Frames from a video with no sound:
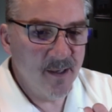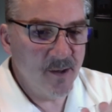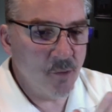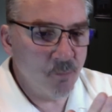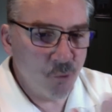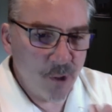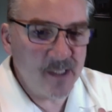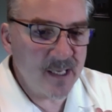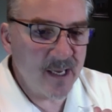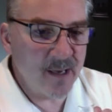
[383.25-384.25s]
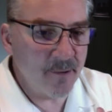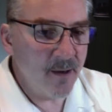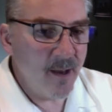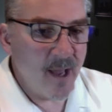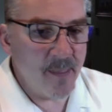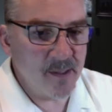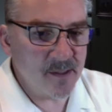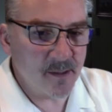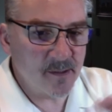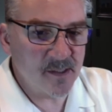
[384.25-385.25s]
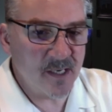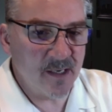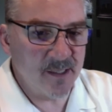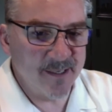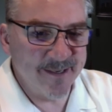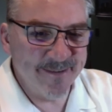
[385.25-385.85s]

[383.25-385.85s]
You put it together and then start sanding it.